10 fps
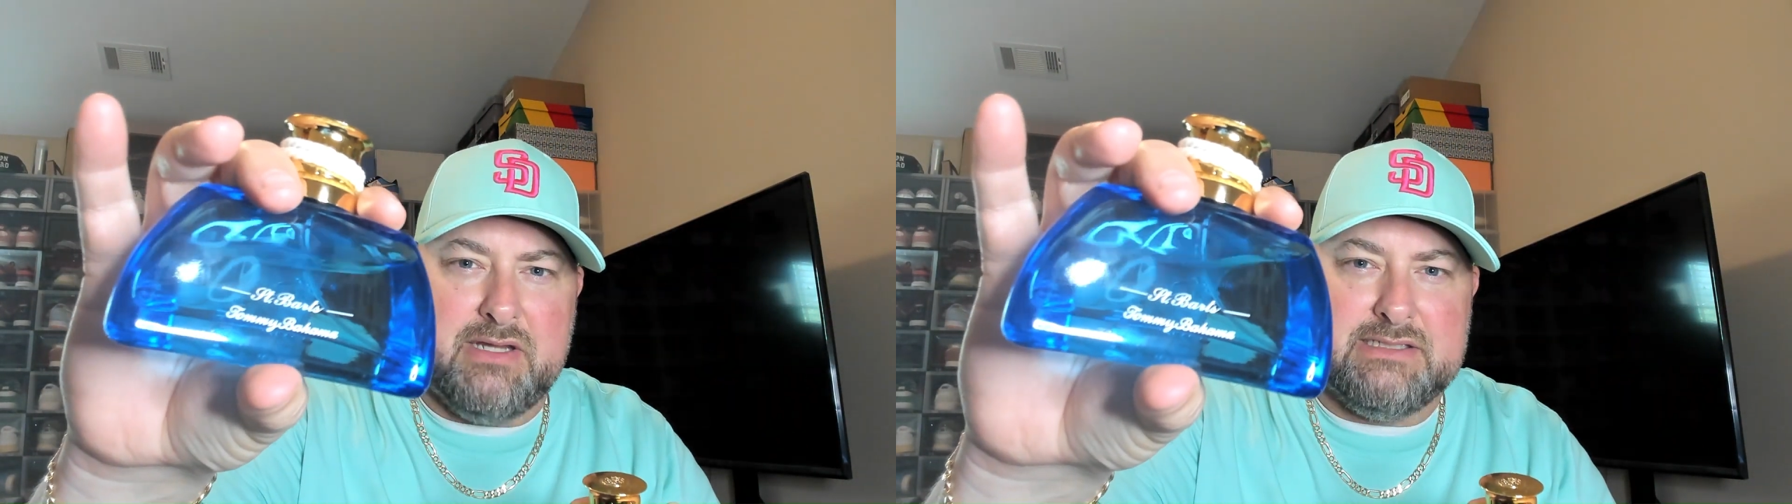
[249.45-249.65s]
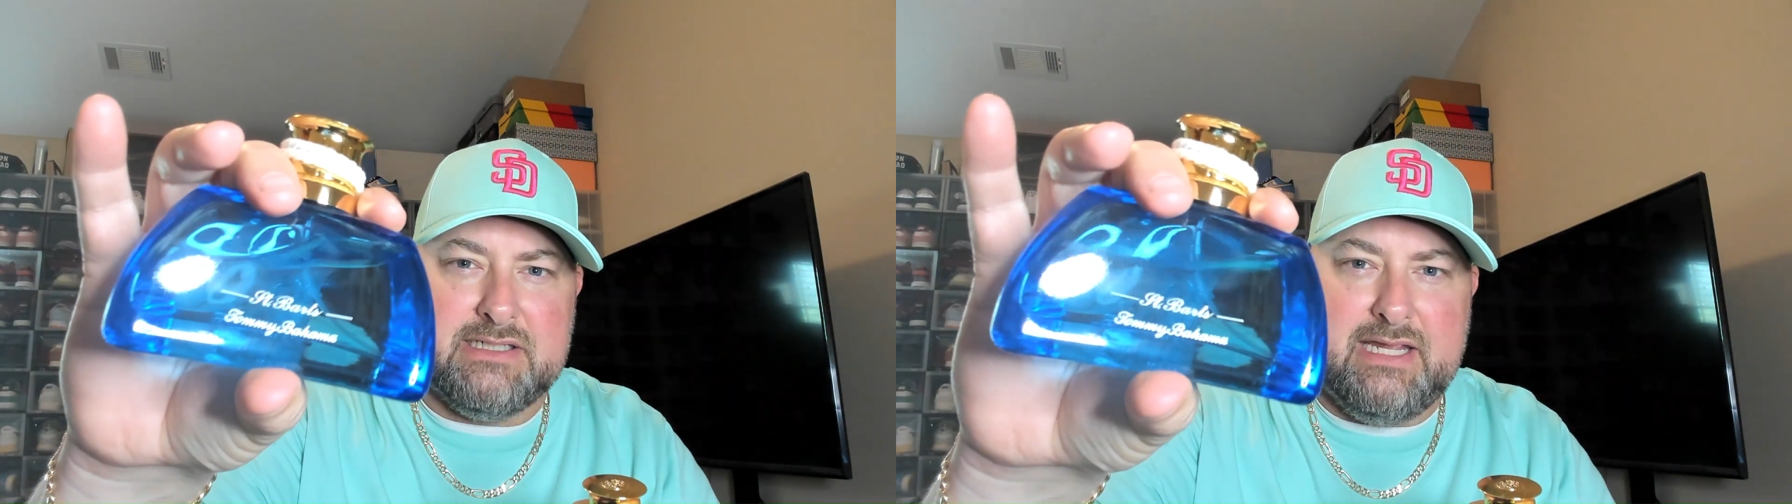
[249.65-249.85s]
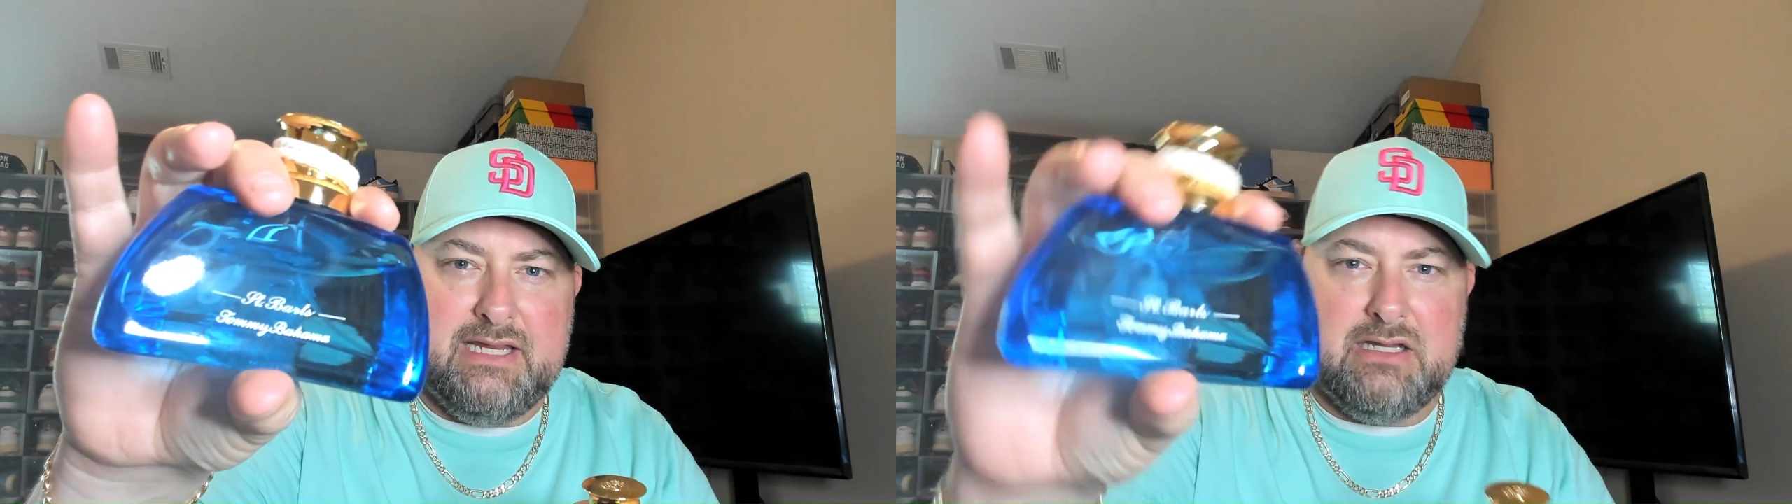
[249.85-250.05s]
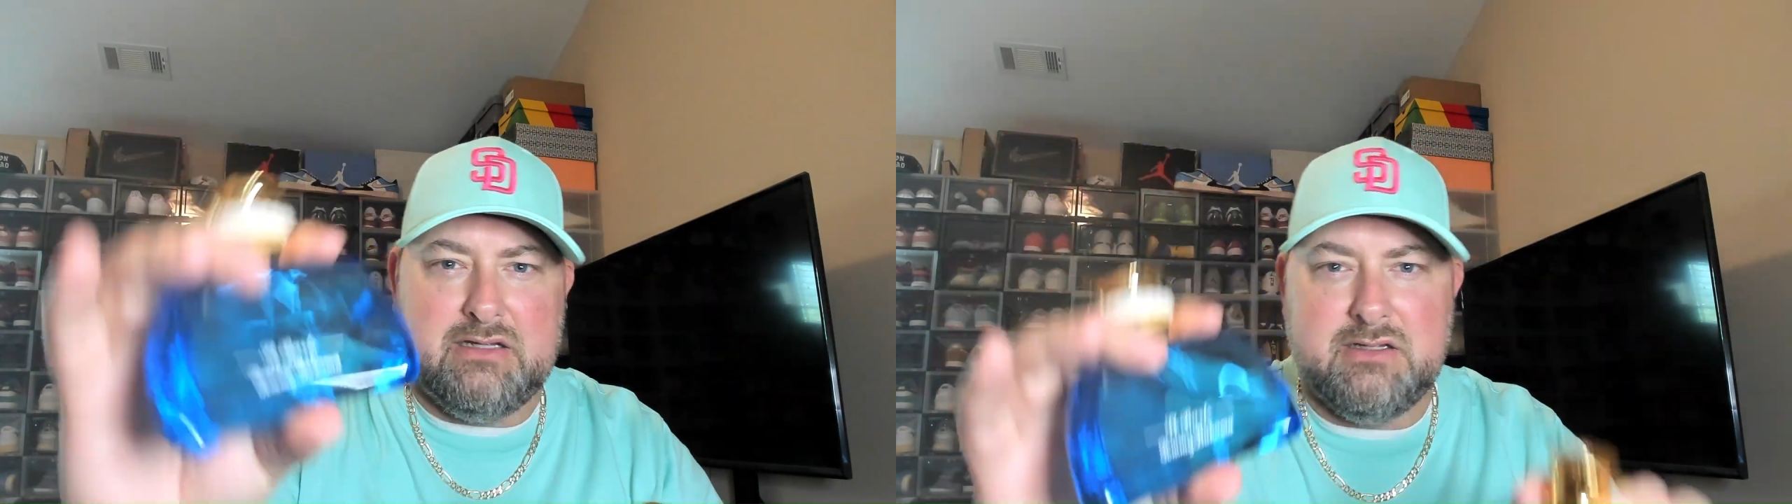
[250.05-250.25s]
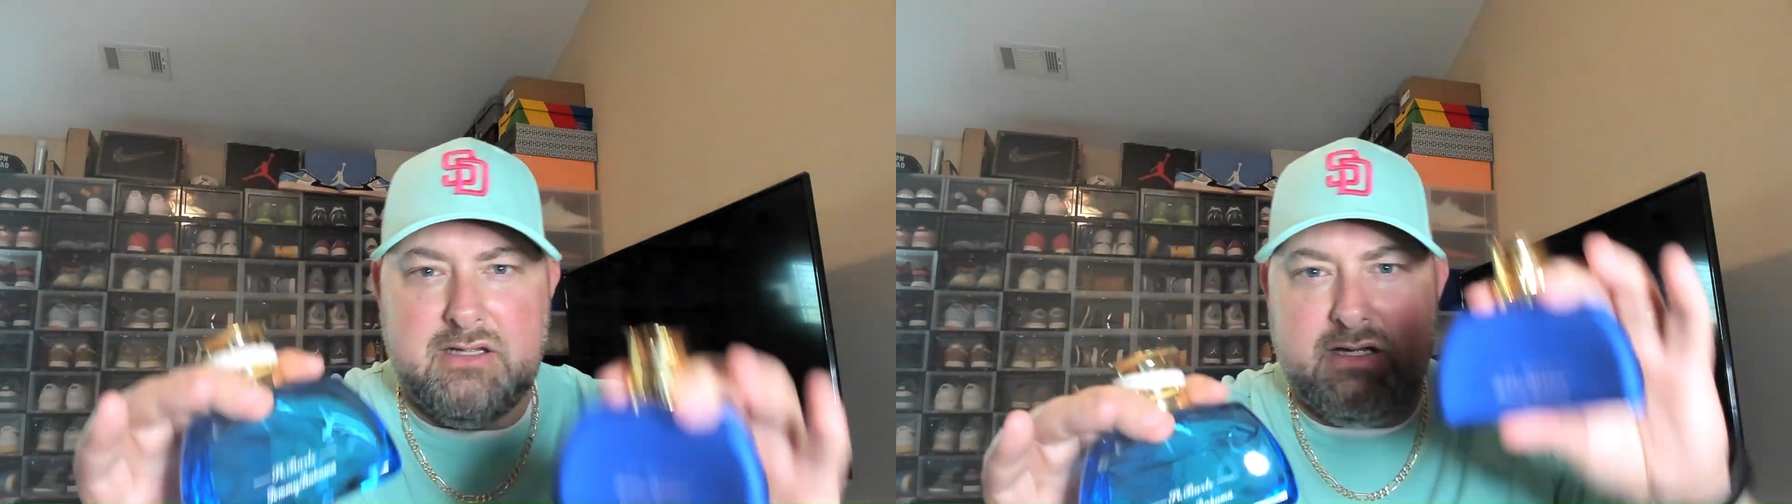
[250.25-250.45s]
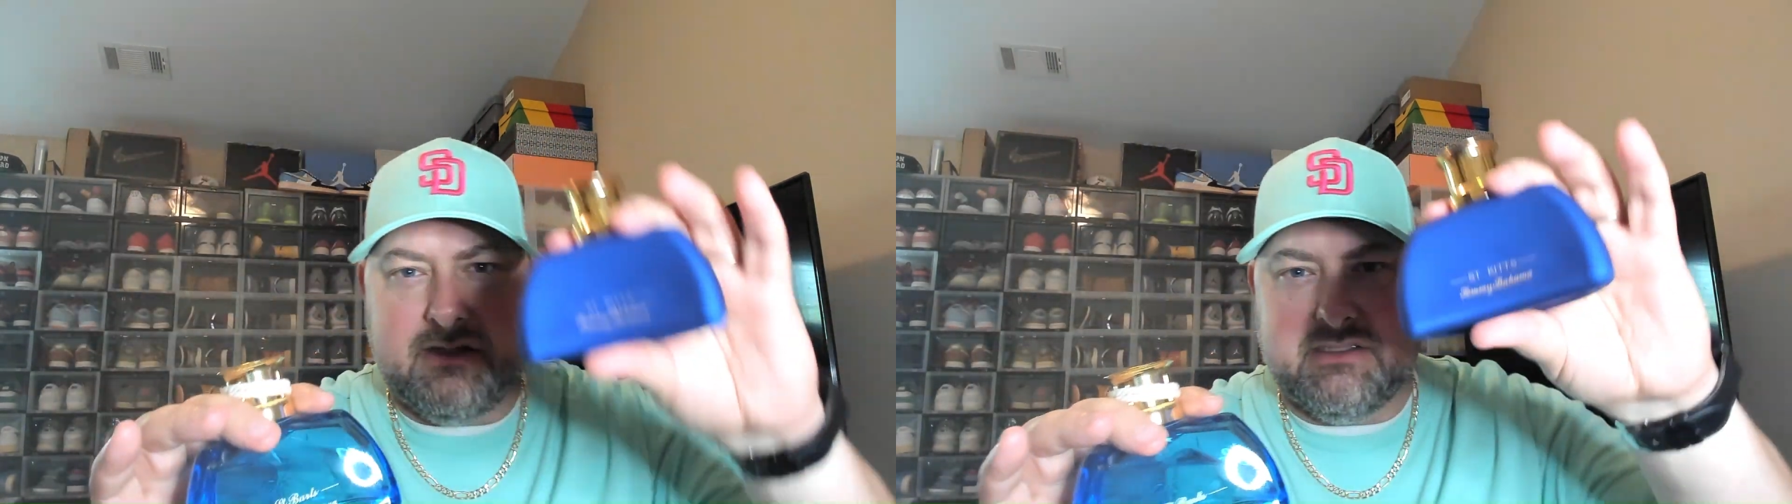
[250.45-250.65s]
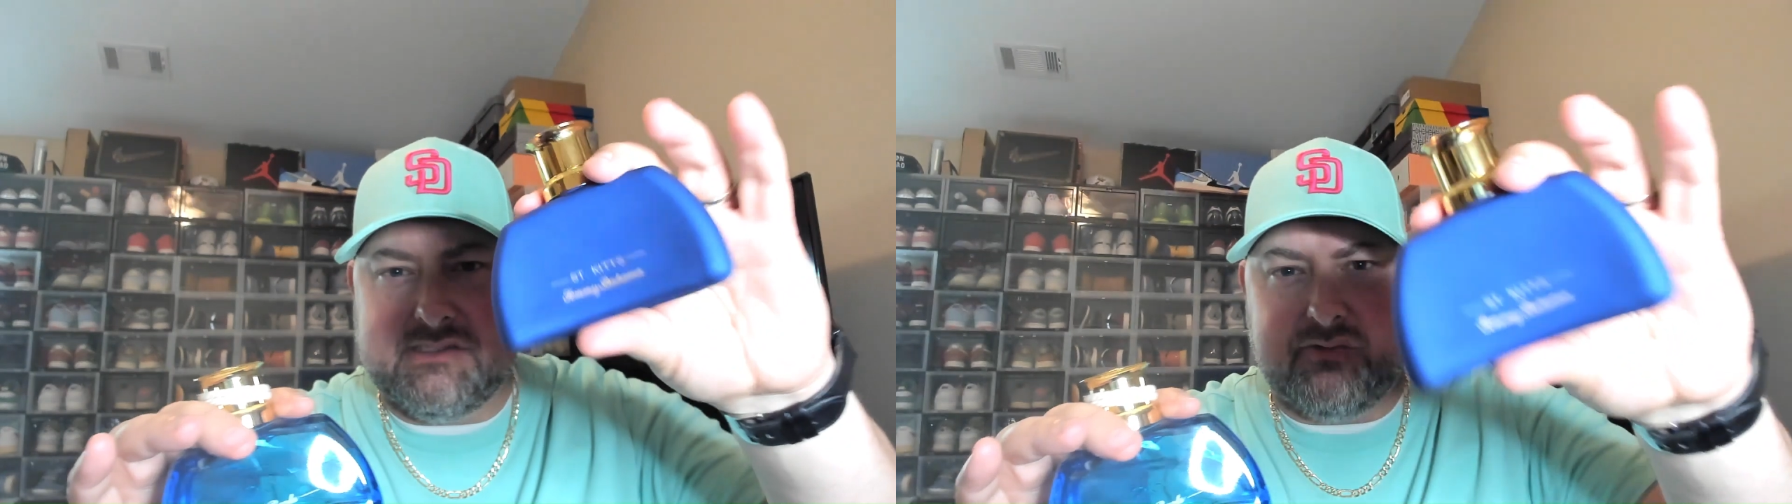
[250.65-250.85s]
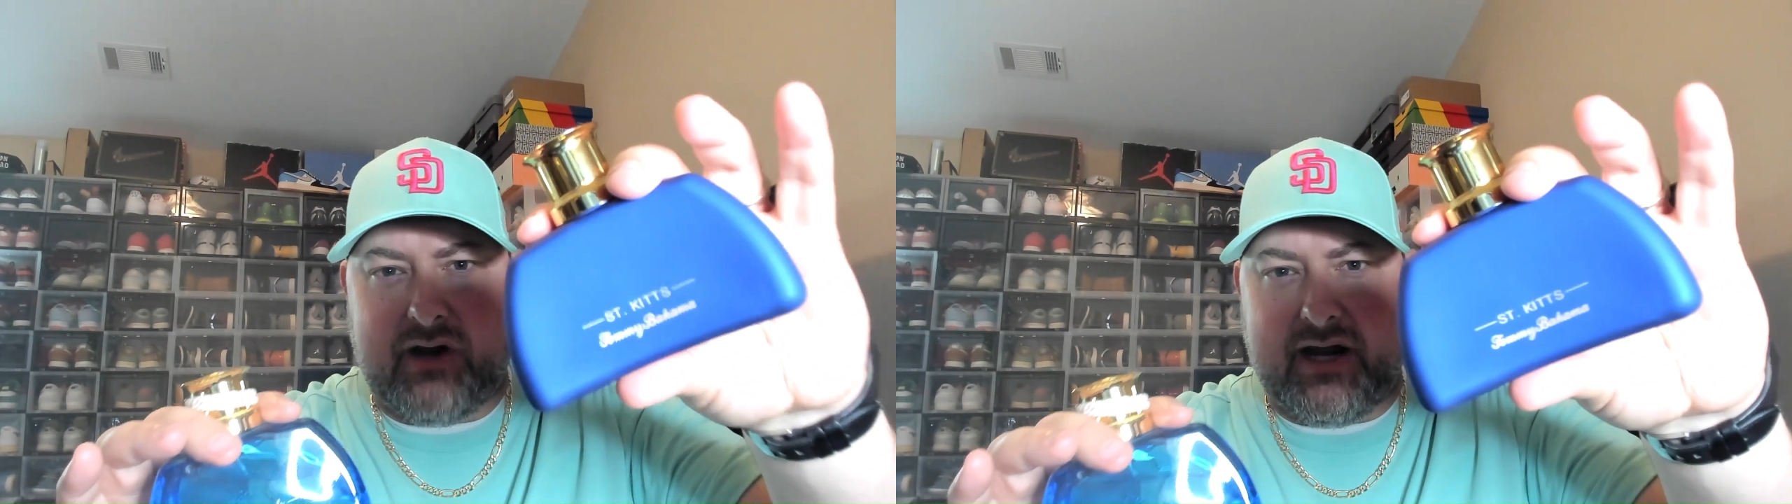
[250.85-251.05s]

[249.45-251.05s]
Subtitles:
and tequila. This one